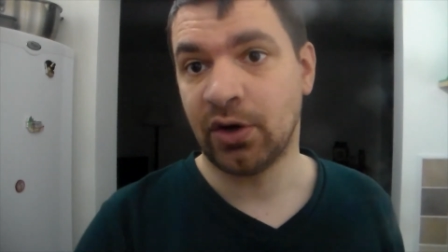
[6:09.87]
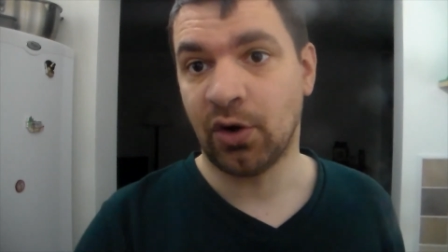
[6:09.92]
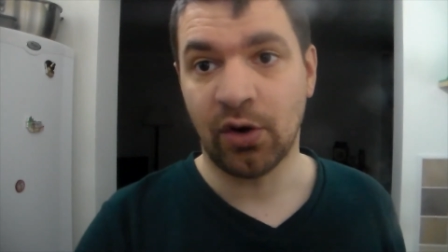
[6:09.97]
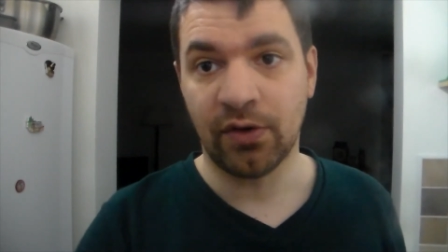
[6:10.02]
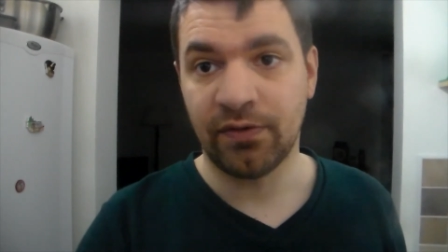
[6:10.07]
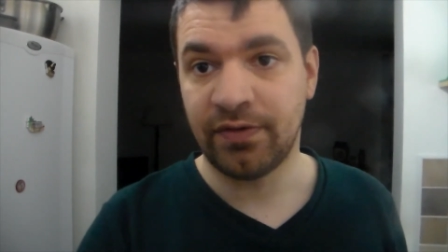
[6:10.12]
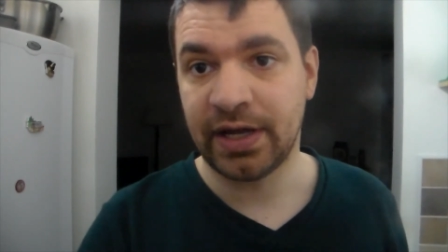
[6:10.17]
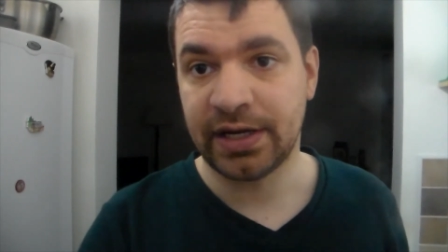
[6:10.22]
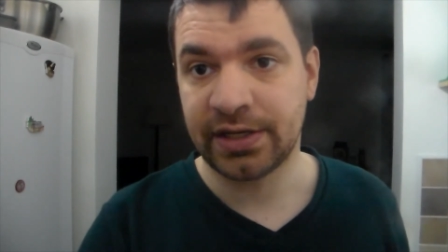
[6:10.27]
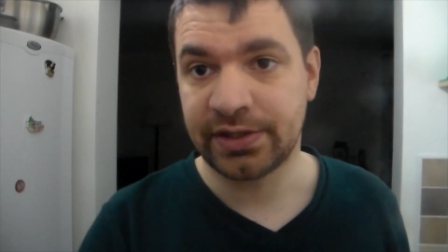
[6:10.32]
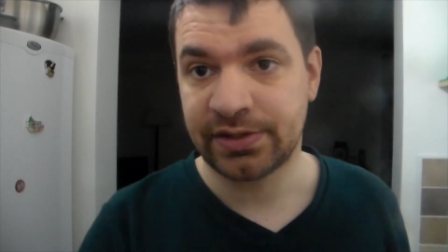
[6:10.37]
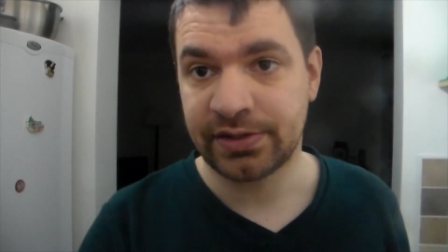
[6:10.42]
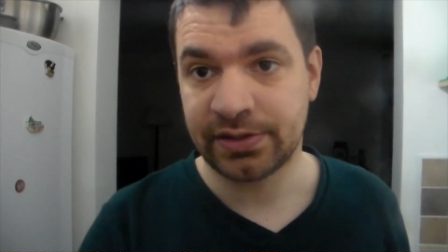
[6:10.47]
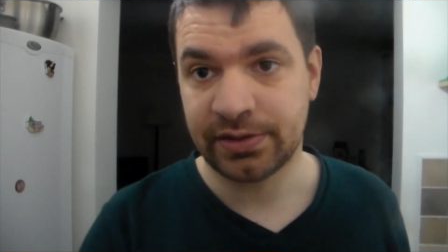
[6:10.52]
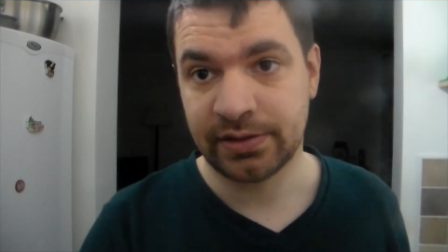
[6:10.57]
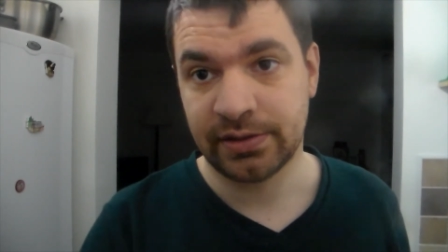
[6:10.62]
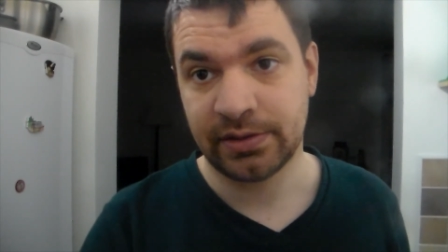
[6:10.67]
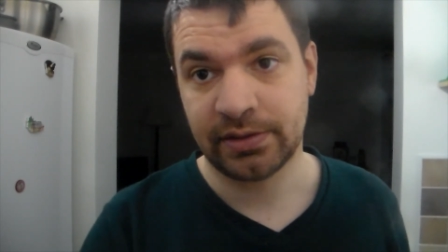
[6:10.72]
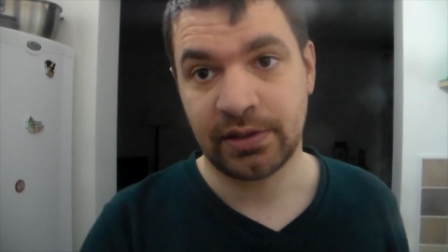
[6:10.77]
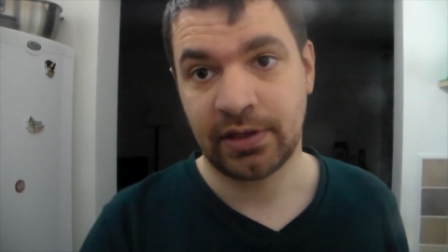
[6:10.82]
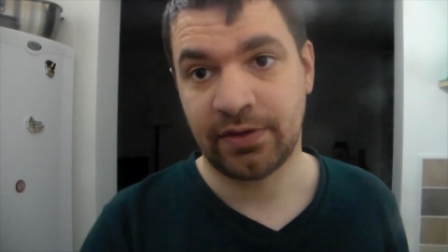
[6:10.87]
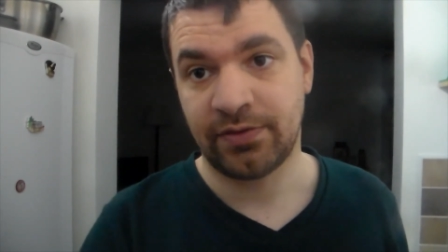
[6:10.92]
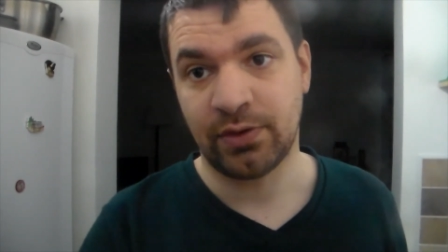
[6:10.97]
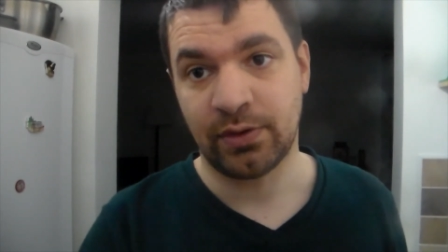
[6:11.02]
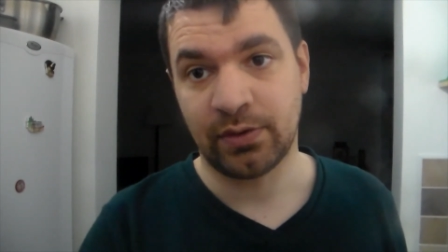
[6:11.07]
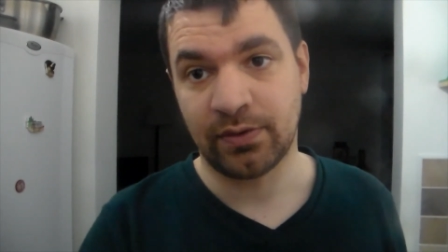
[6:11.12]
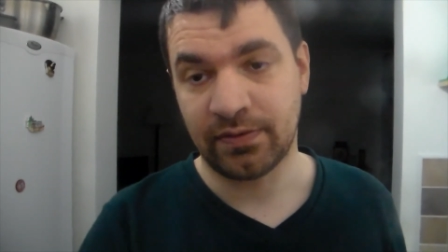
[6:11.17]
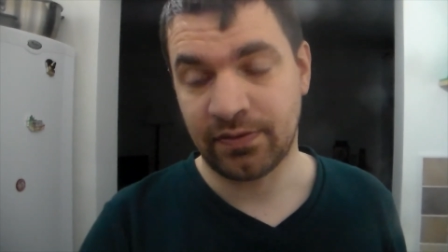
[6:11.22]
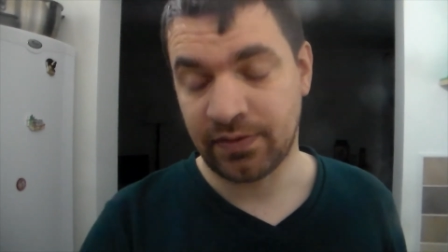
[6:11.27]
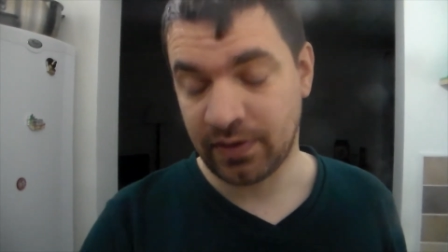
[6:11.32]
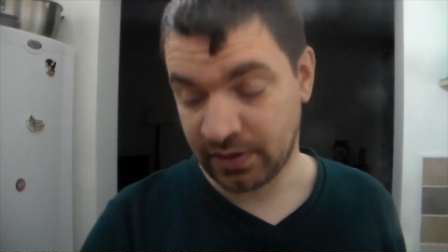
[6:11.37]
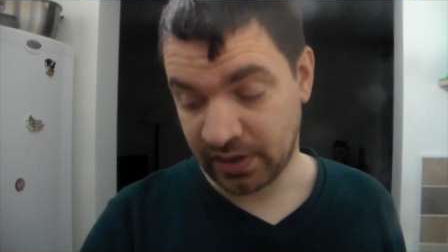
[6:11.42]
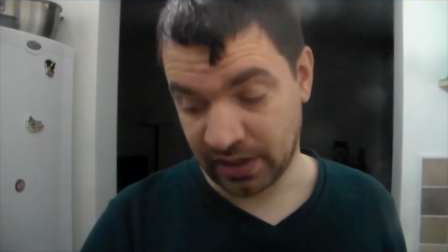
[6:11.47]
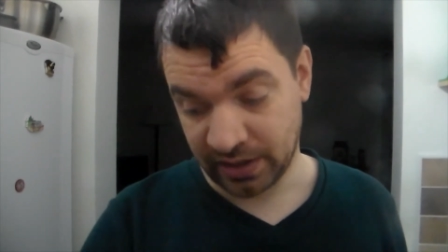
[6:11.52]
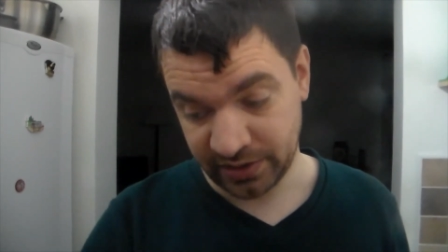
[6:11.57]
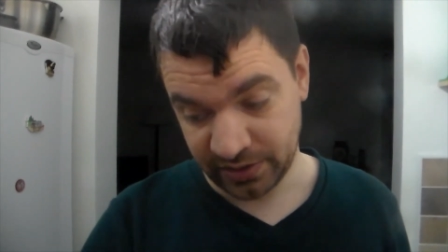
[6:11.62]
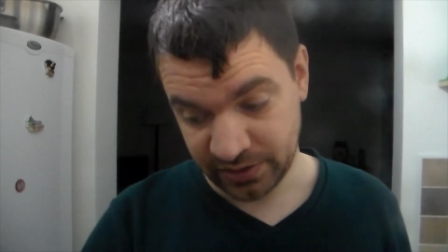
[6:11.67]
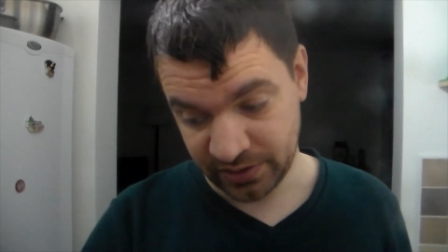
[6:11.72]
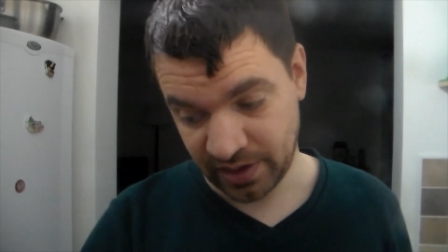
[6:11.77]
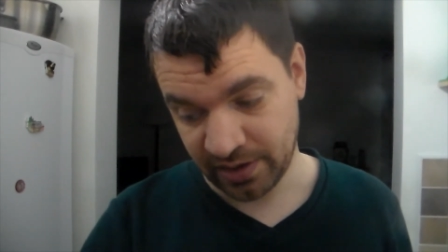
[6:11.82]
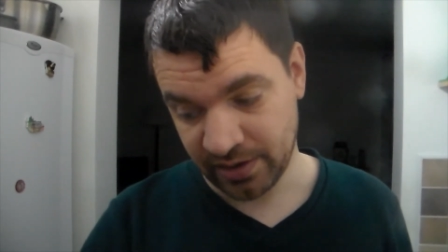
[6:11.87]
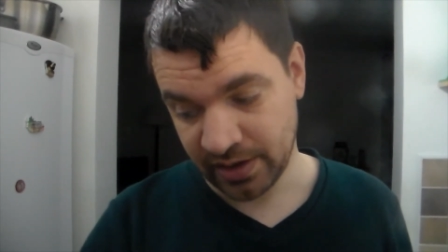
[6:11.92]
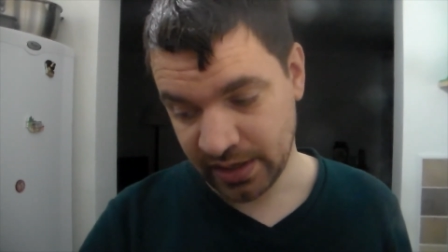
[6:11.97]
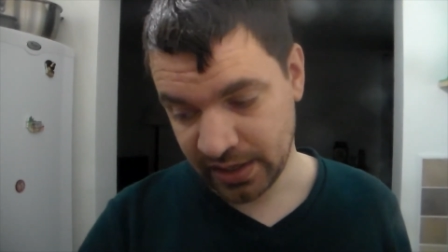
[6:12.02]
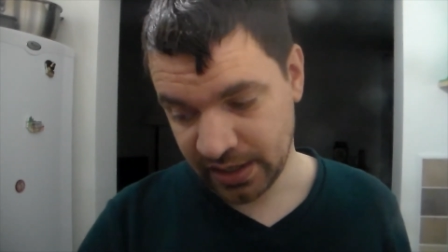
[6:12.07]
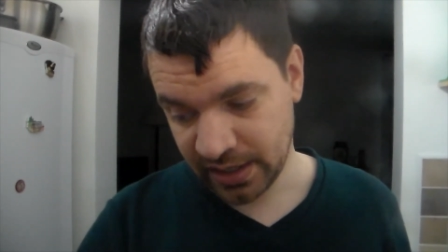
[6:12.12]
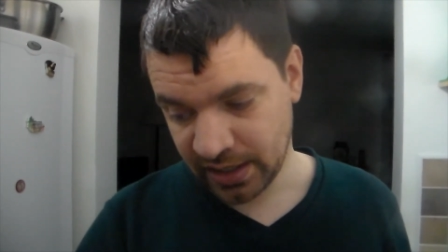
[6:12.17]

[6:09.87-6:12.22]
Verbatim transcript: or venison if you can, yeah, because they're